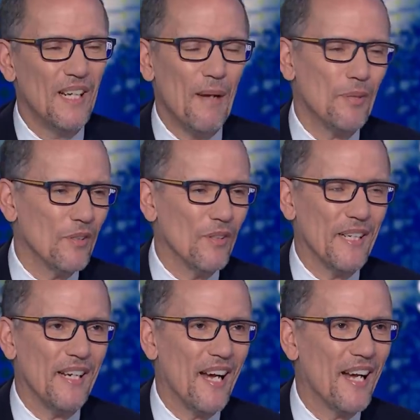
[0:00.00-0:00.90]

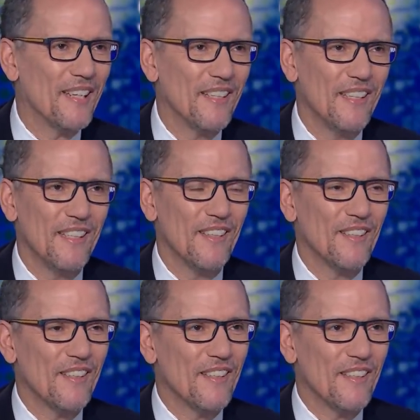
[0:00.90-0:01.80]
Absolutely not.
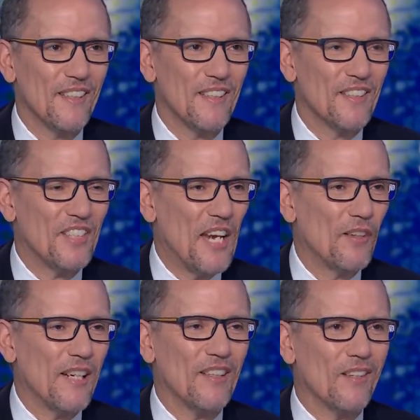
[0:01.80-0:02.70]
Jake,
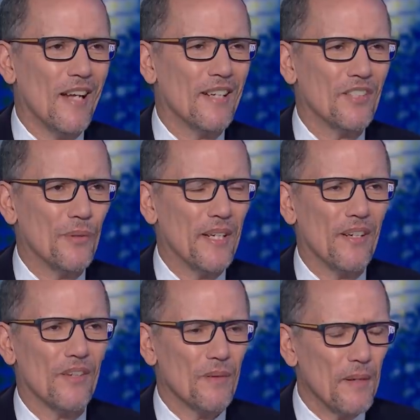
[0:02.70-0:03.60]
look at the last three
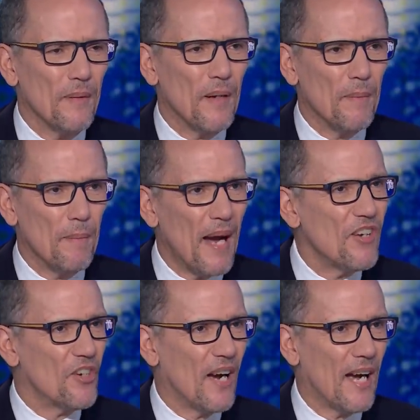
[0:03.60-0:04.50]
years. My
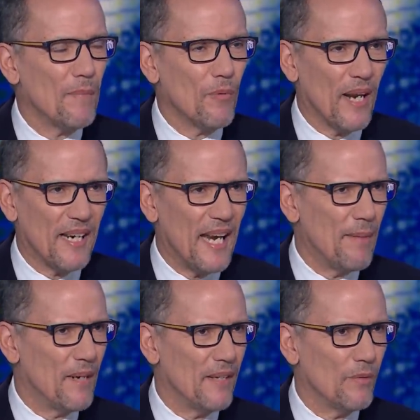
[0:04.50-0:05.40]
job when I
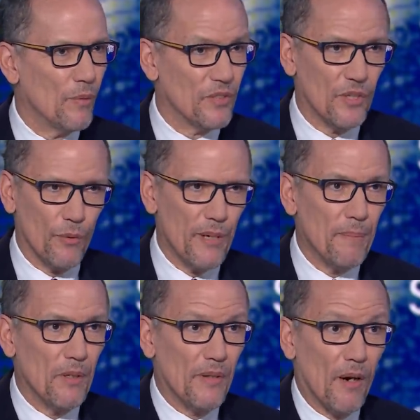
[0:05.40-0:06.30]
came in was to
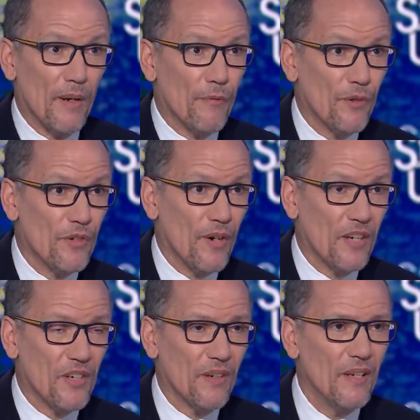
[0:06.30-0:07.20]
rebuild our
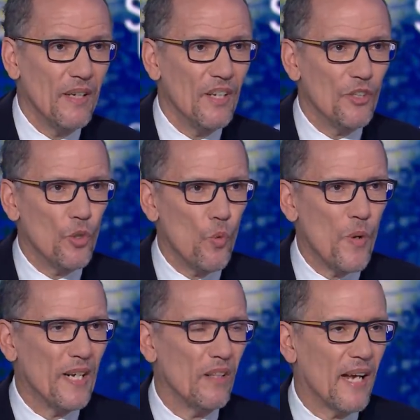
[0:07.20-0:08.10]
infrastructure to
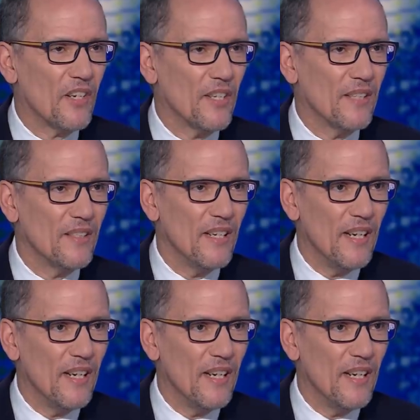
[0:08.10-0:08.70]
win elections.